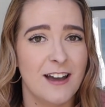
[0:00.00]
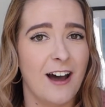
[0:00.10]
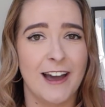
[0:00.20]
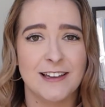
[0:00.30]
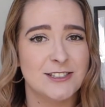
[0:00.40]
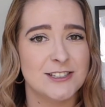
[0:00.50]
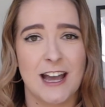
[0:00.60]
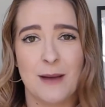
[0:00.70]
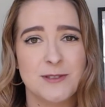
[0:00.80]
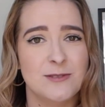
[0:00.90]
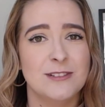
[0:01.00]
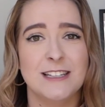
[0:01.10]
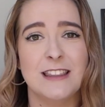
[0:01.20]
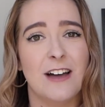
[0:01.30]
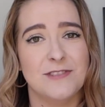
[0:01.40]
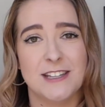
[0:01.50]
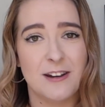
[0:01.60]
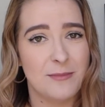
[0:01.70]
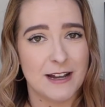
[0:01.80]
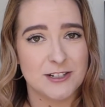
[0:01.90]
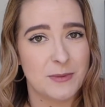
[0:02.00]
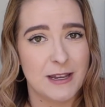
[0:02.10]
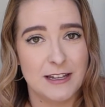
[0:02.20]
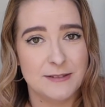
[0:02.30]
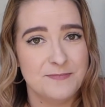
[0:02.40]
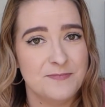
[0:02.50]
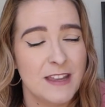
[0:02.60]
I just absolutely loved that about Japan.